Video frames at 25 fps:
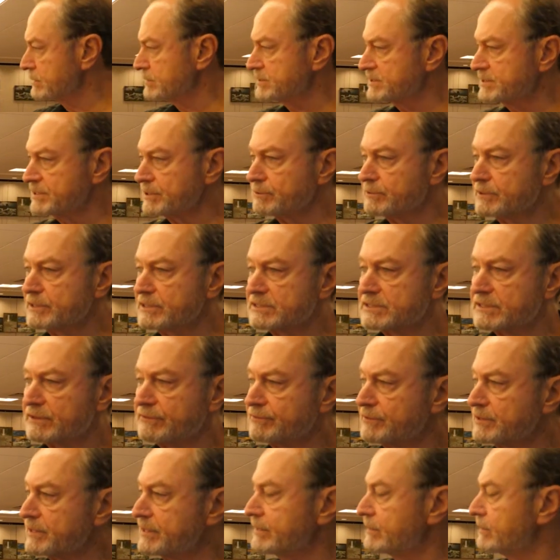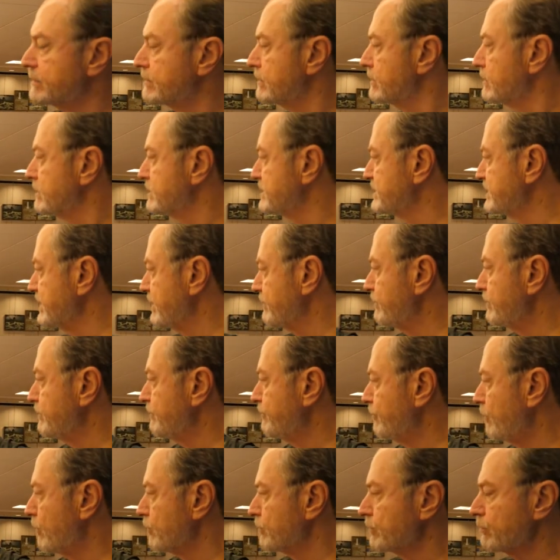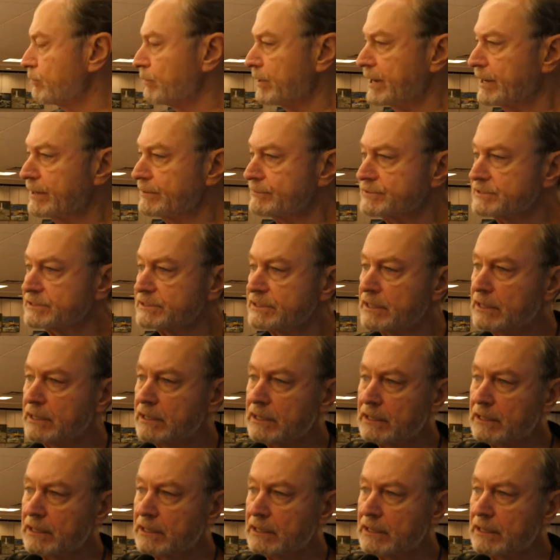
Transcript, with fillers: a series of seven photographs,